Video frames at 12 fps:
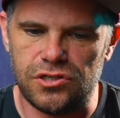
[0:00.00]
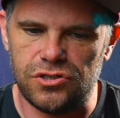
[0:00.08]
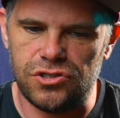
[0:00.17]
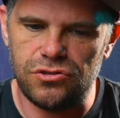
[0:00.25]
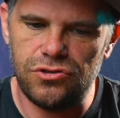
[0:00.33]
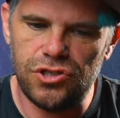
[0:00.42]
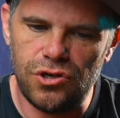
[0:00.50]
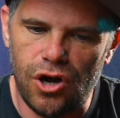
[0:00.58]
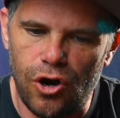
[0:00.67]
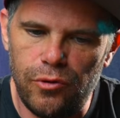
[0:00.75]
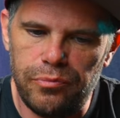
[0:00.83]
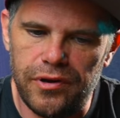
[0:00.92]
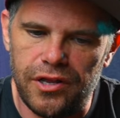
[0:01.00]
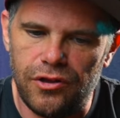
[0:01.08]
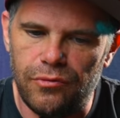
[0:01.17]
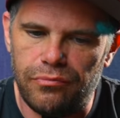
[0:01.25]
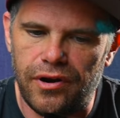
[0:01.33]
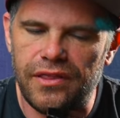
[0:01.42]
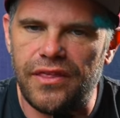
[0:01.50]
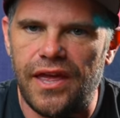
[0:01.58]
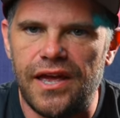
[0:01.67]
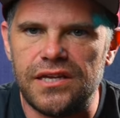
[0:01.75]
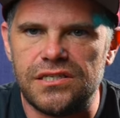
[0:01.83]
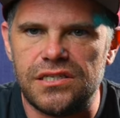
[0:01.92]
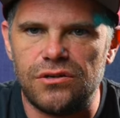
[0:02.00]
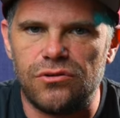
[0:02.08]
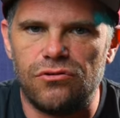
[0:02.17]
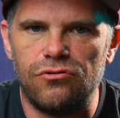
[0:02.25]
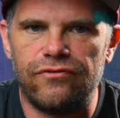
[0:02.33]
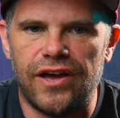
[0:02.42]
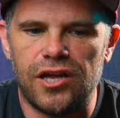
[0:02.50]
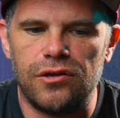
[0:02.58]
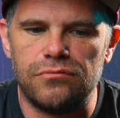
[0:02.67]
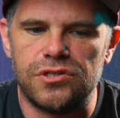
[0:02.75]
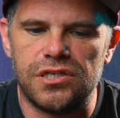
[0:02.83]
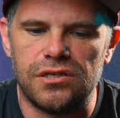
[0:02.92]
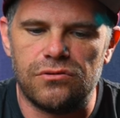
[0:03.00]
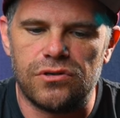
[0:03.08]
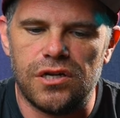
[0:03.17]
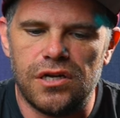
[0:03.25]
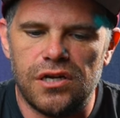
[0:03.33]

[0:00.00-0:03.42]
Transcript: Because as soon as you open it, you break the air seal. They're all vacuum sealed.